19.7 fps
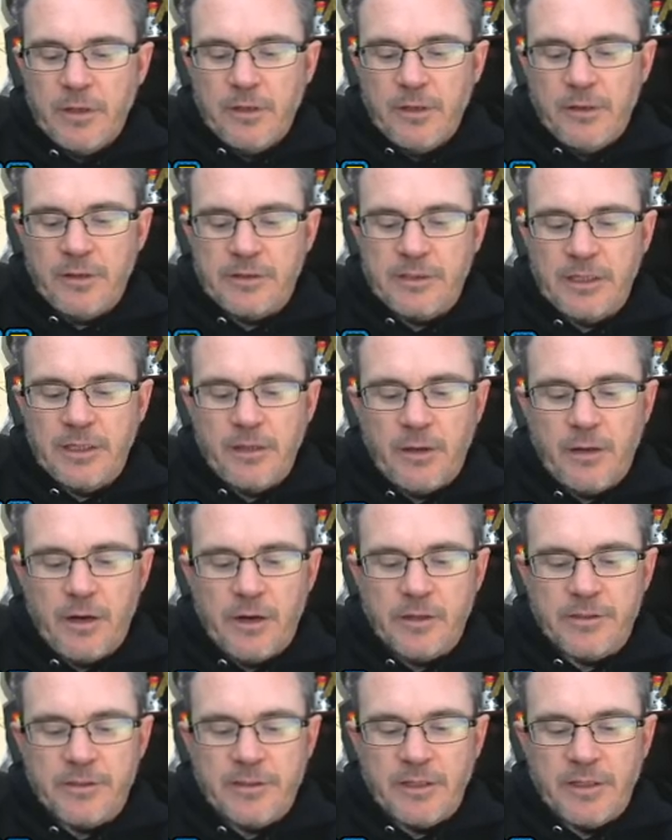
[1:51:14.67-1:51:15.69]
Let's heal
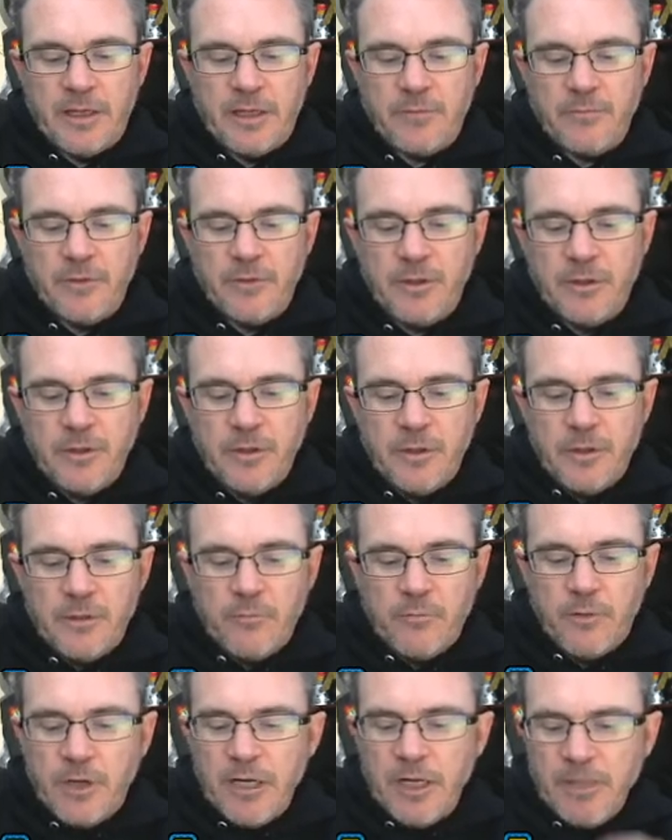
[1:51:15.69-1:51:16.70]
our team.
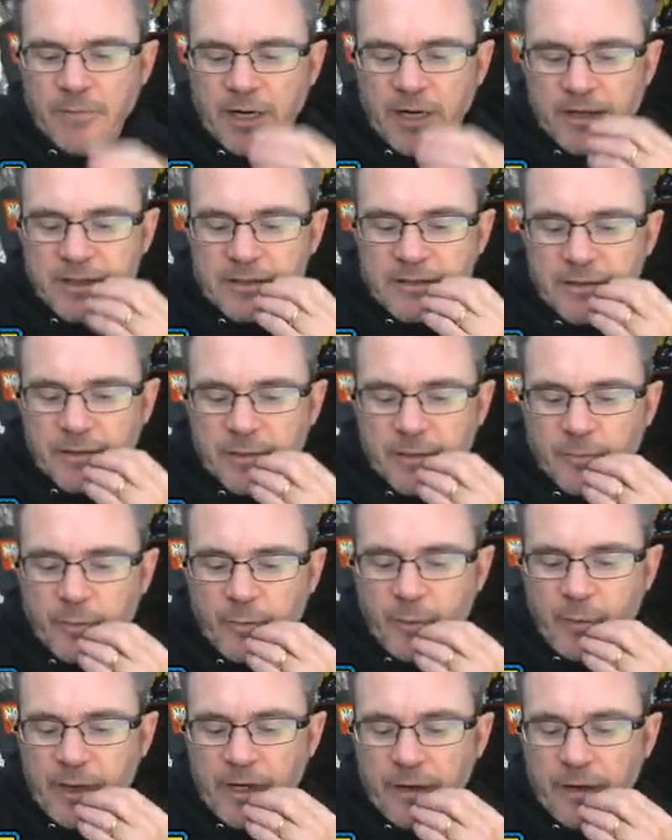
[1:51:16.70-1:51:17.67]
We're gonna come out of this looking pretty